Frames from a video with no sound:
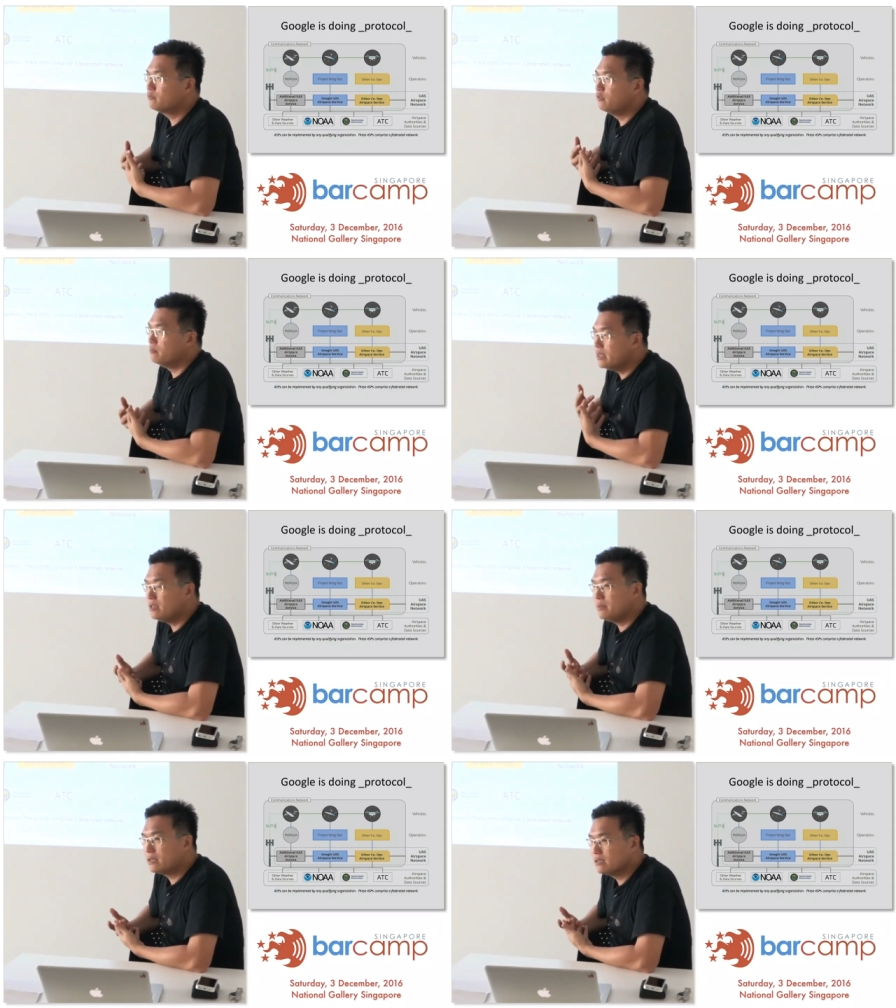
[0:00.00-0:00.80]
up for
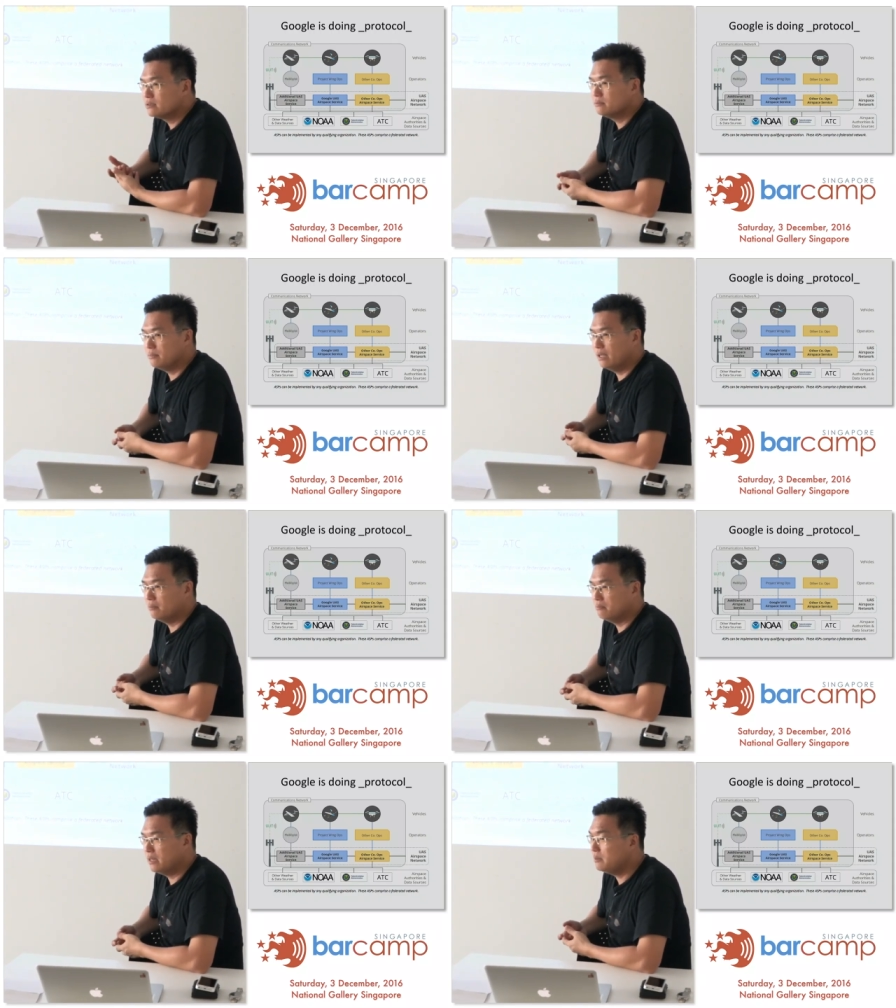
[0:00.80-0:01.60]
me because
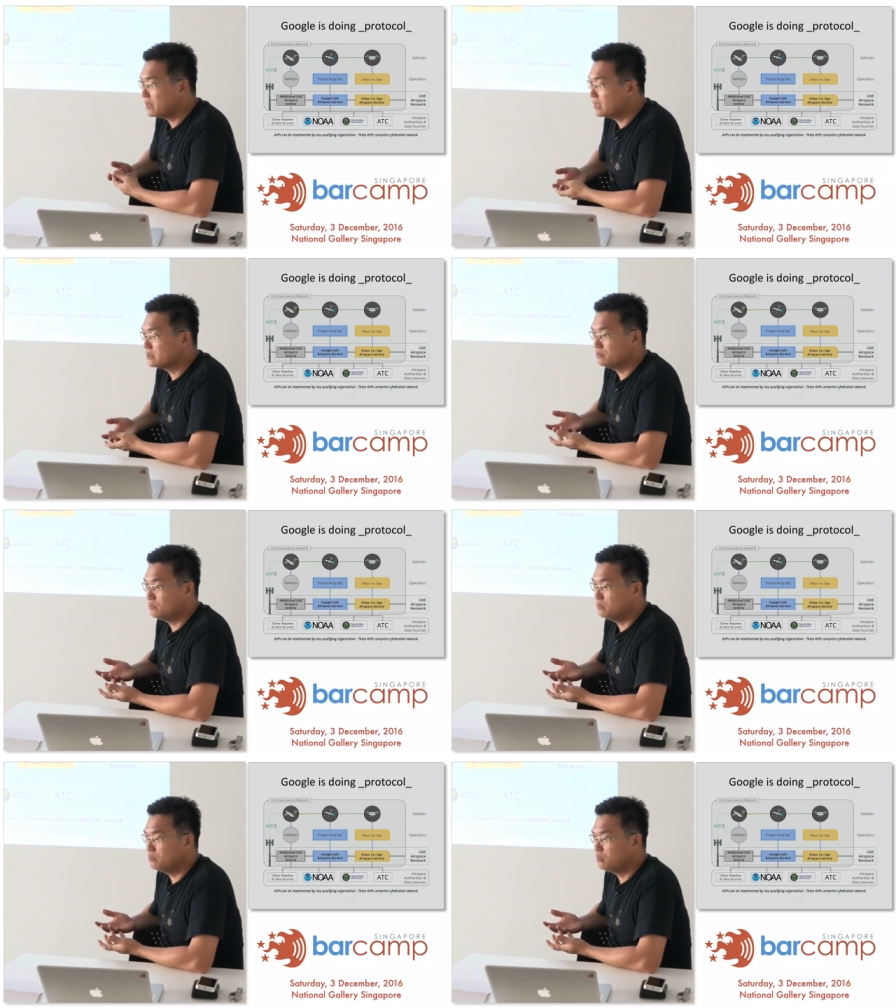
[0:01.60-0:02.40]
um, maybe
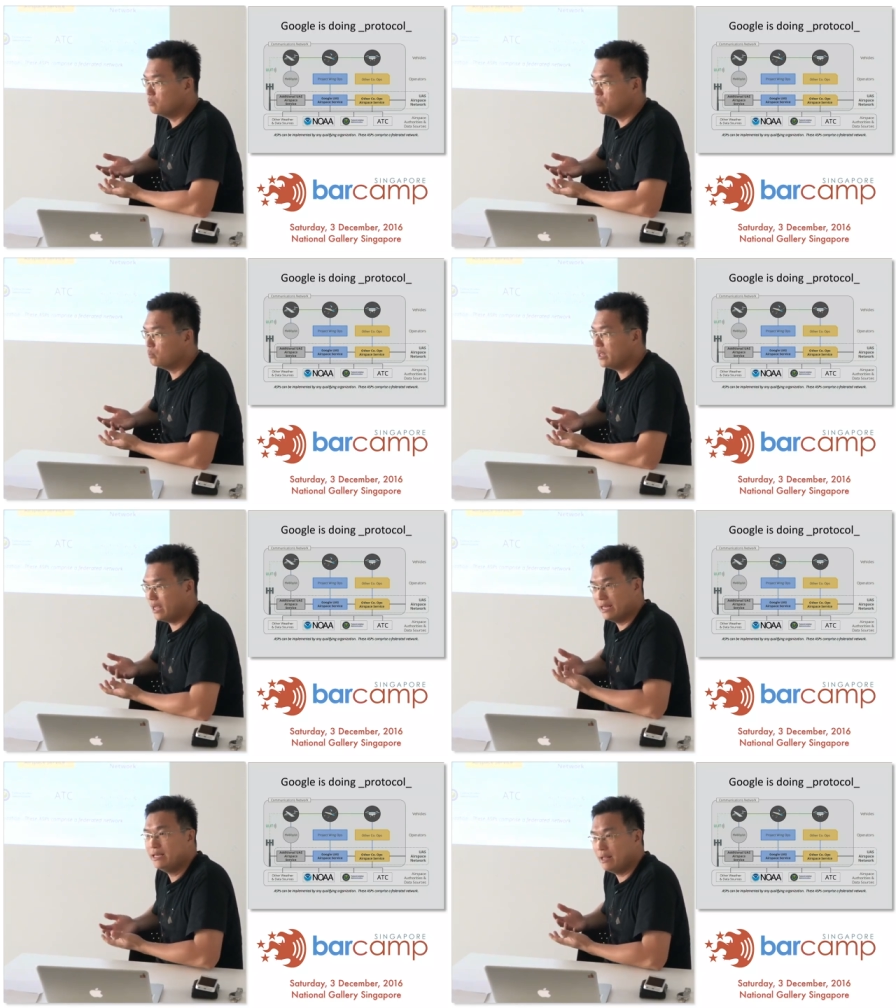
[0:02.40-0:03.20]
because
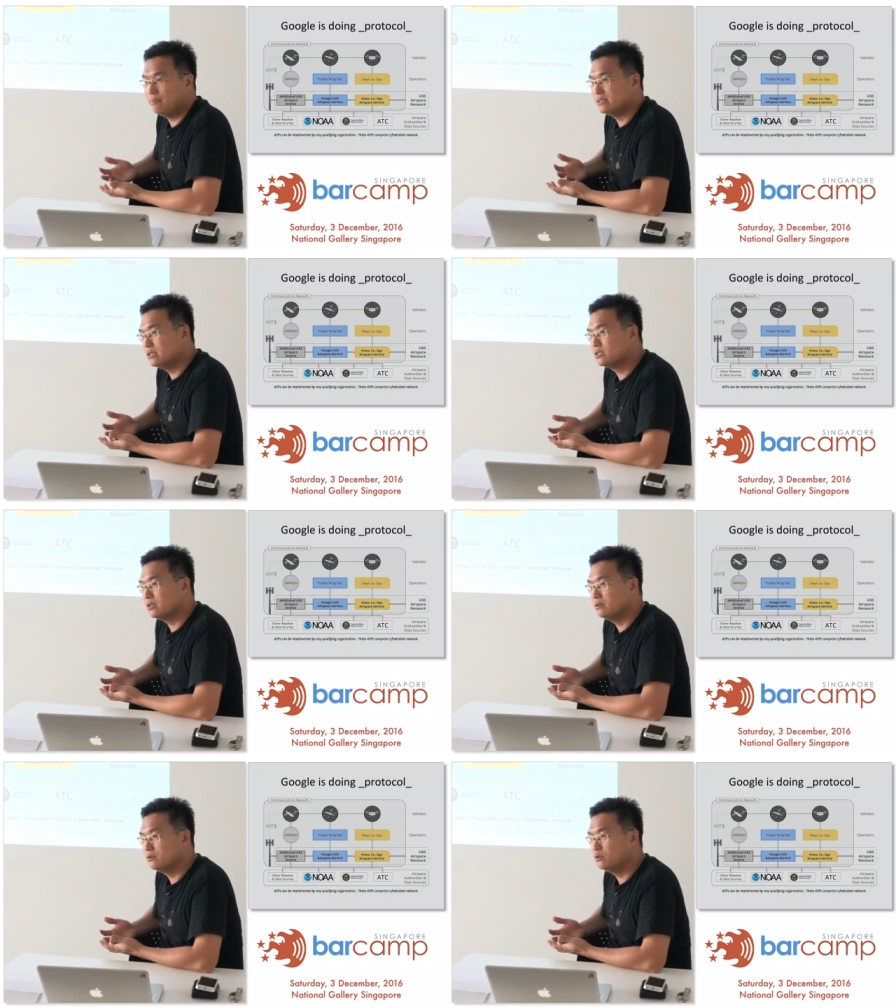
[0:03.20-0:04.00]
we are in that
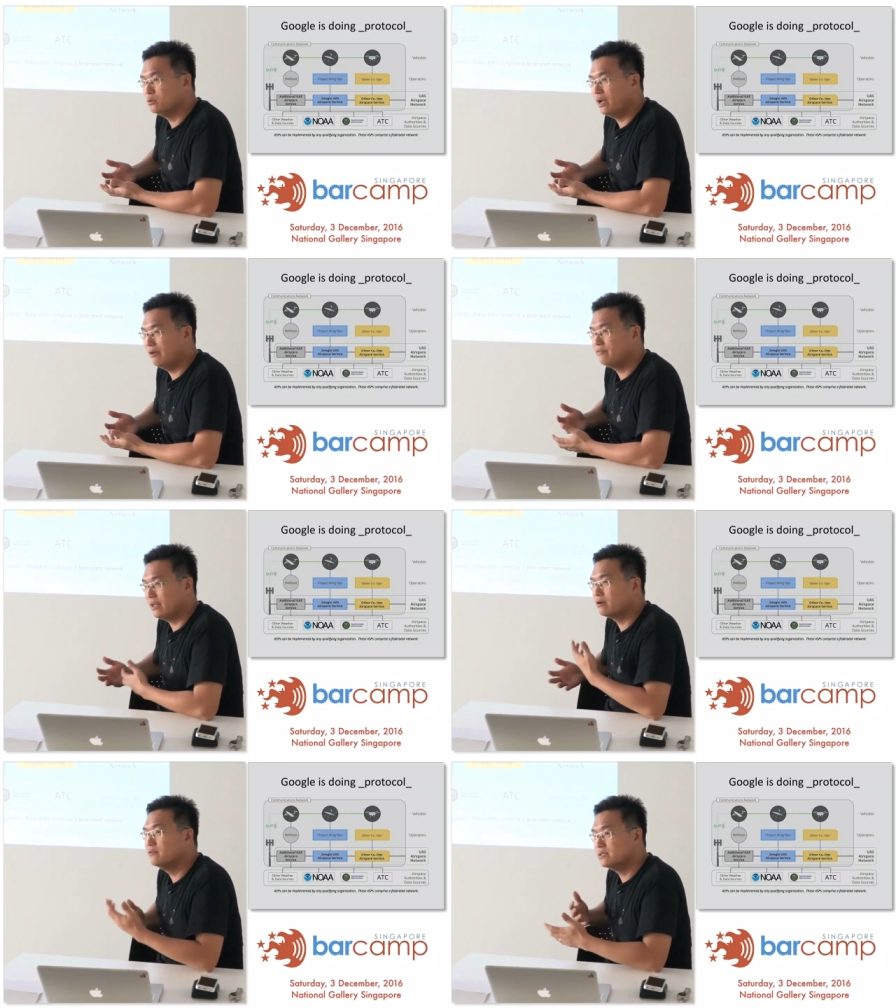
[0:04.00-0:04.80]
position to
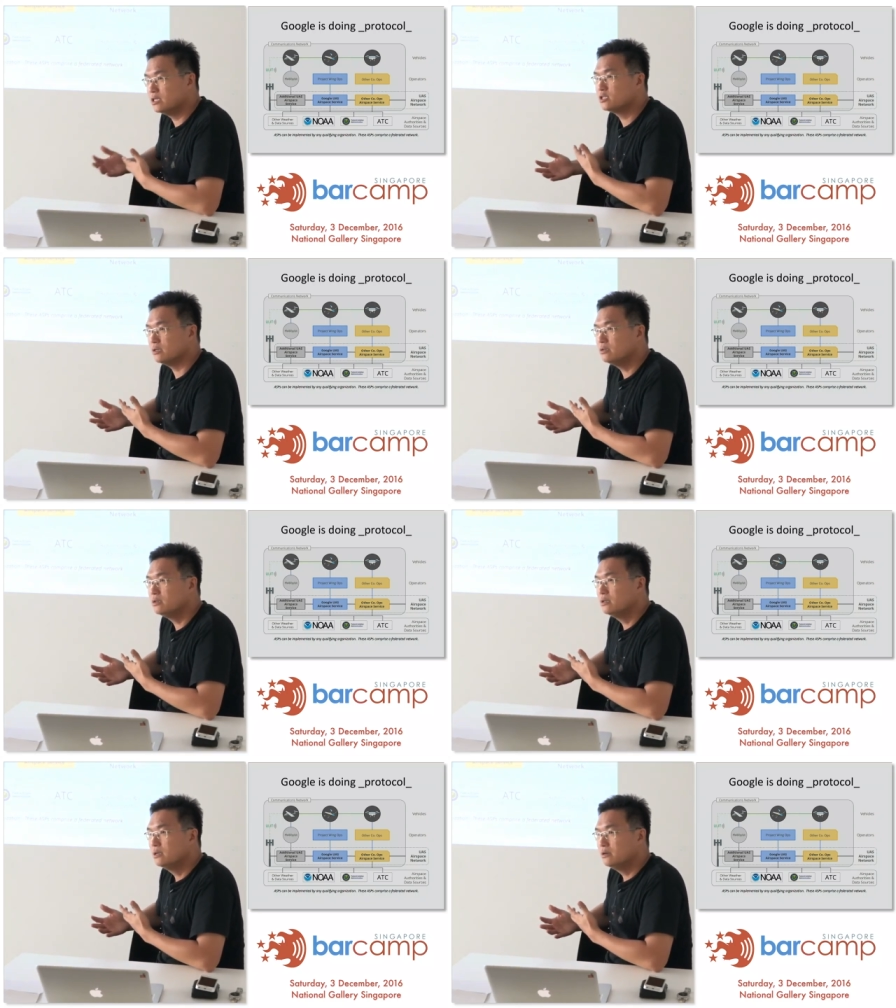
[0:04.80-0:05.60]
have that conversation,
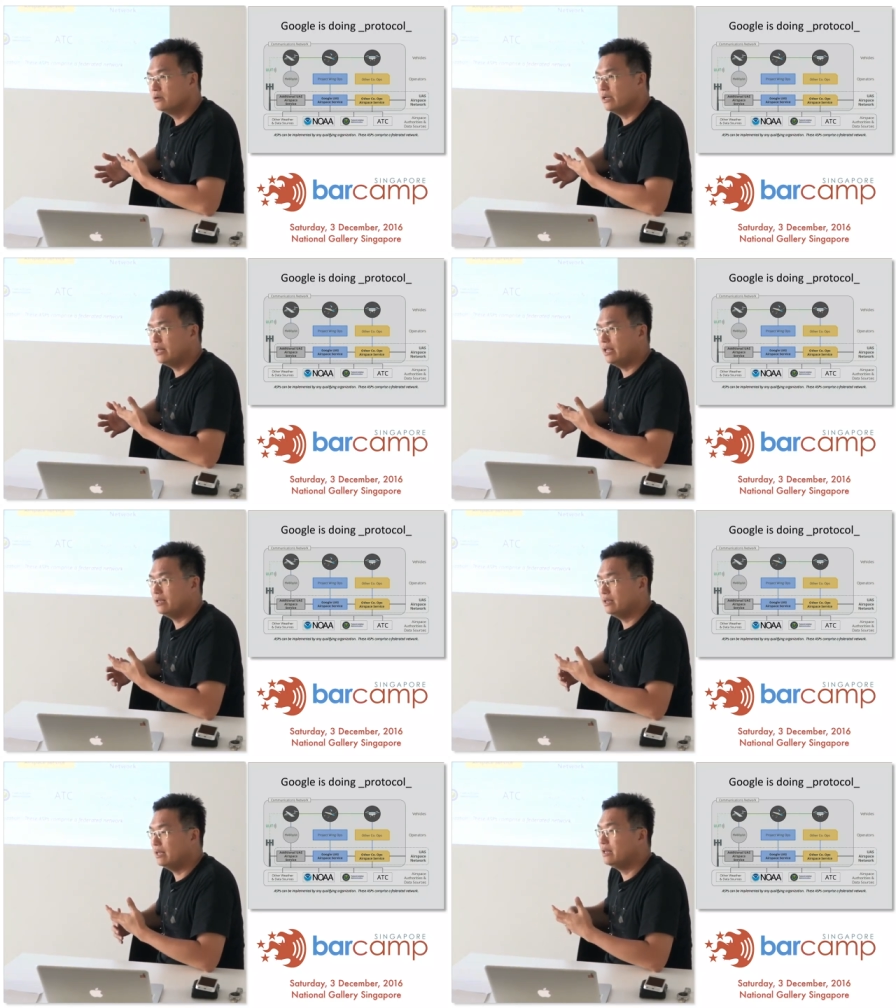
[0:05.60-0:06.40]
right?
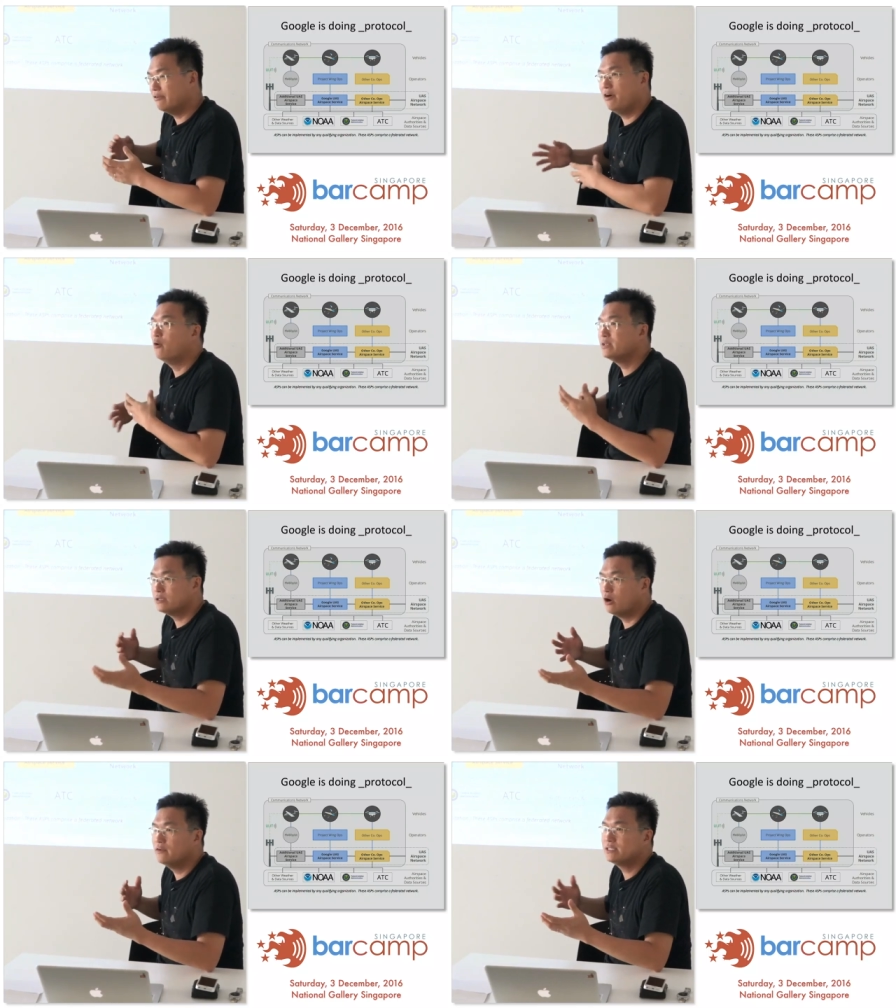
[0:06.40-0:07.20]
And, and they have
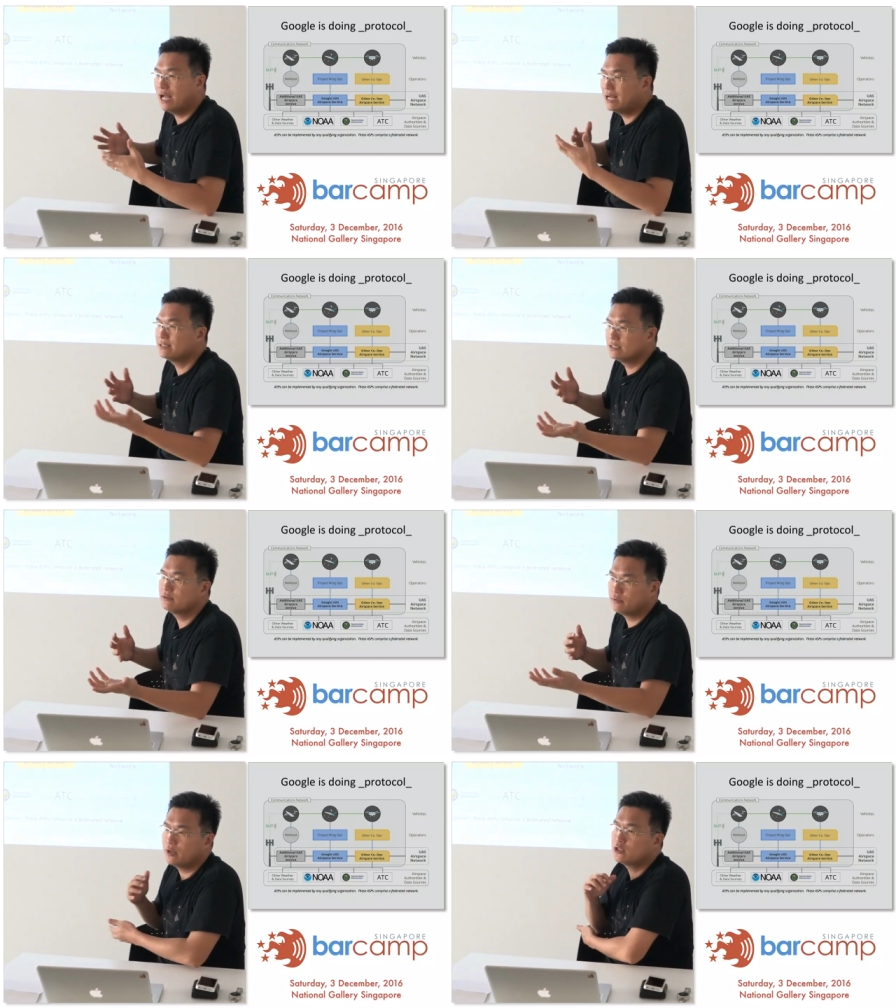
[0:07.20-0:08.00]
always always asked
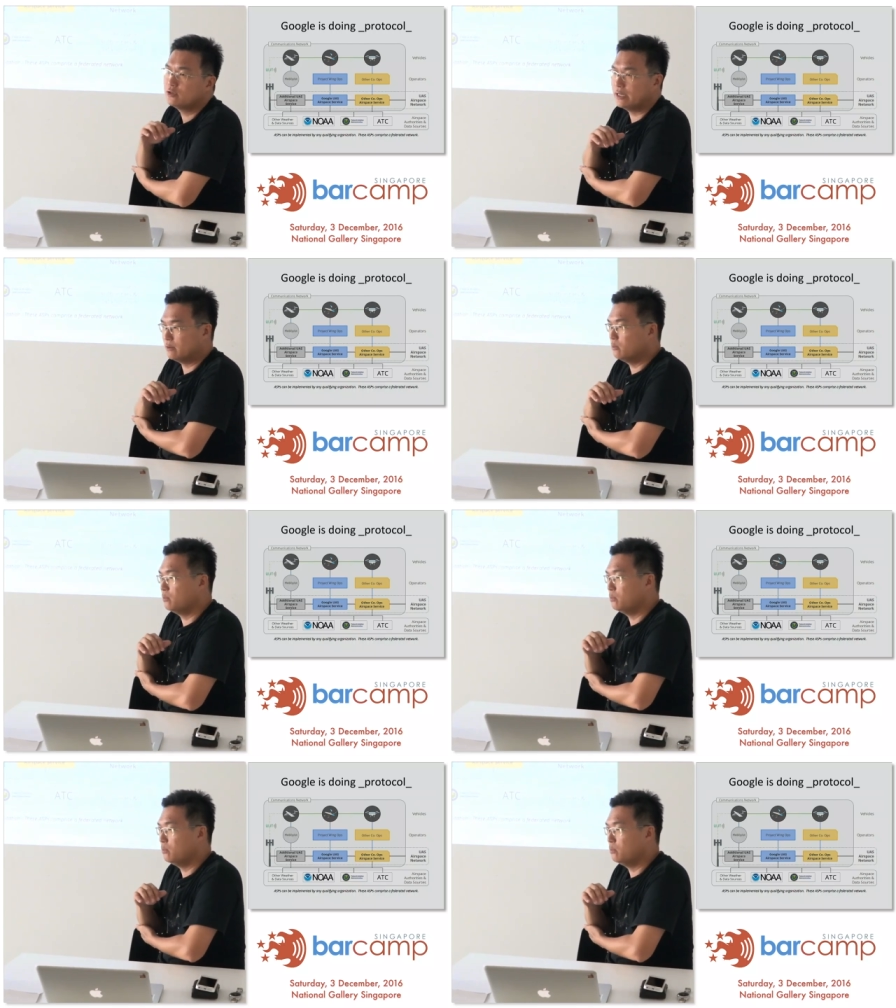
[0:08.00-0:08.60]
this question, right?